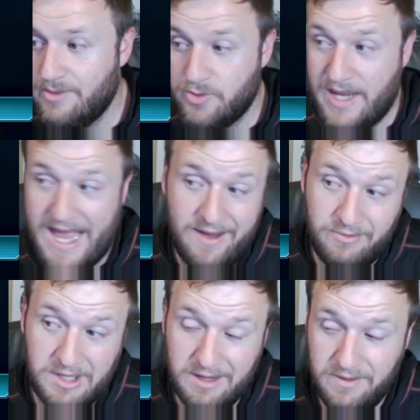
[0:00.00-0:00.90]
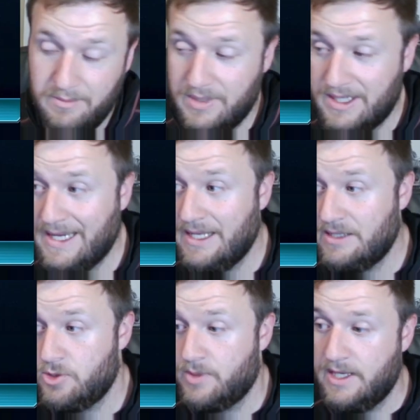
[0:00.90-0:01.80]
which we have a lot of them, but not at
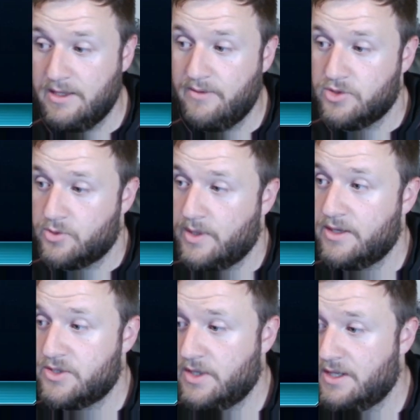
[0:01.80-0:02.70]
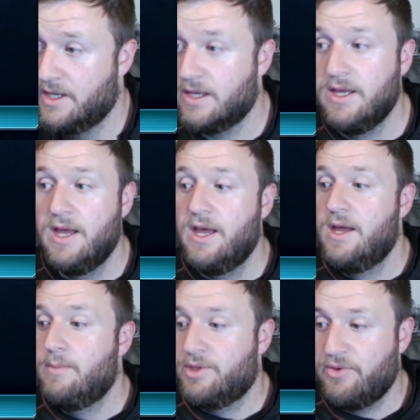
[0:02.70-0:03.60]
super high levels or relics or anything.
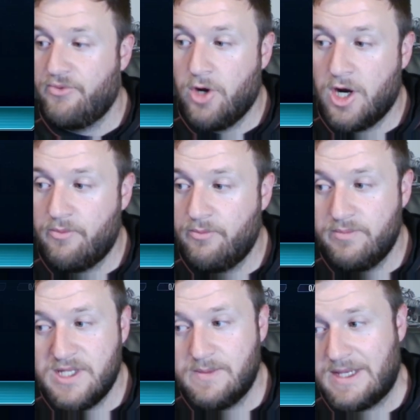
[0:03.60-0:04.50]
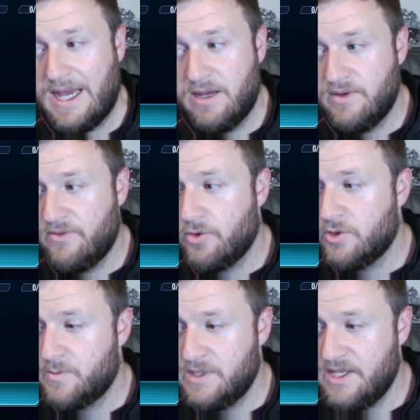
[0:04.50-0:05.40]
But the farm seems kind of difficult,
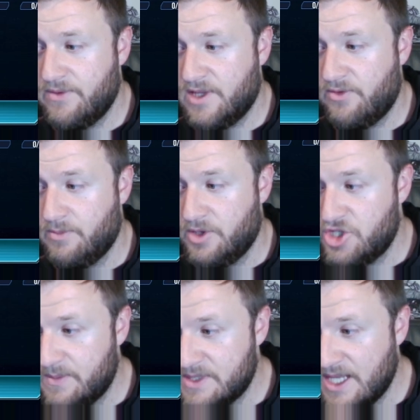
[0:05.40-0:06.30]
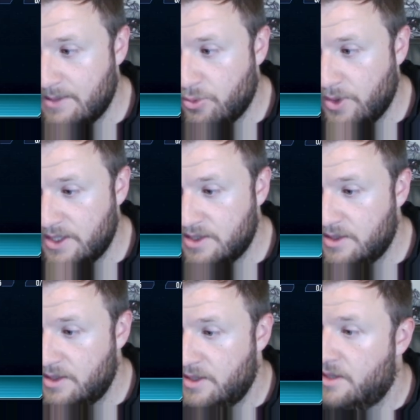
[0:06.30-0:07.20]
specifically from the ship standpoint.
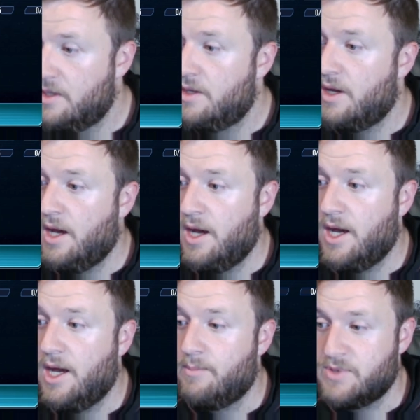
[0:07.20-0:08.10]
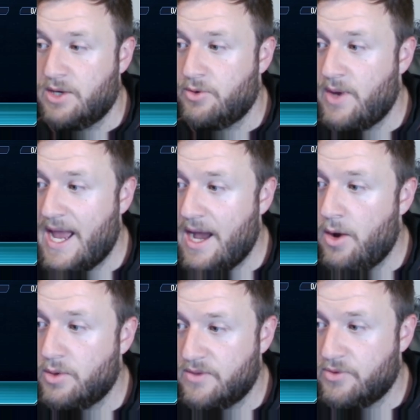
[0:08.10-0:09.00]
So I don't know
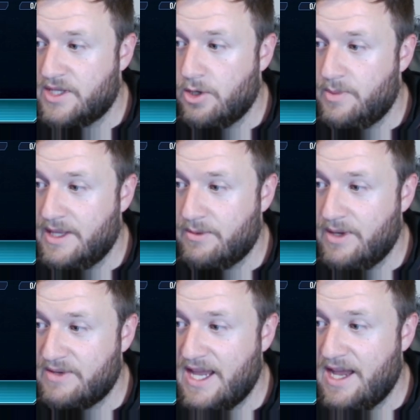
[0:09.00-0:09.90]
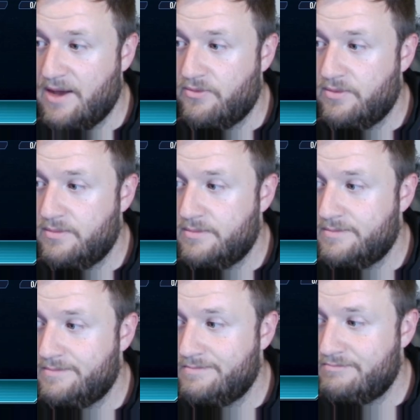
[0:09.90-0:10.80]
how difficult that would be. Like, we have to have
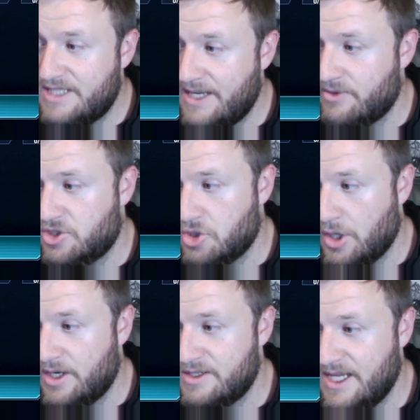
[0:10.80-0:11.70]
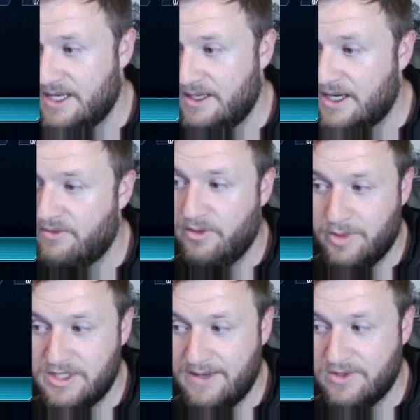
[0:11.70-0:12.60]
7 stars, and none of them are
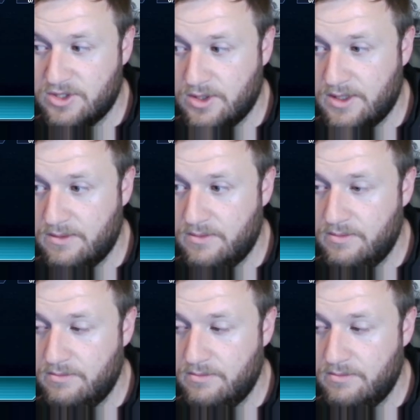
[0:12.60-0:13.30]
7-starred.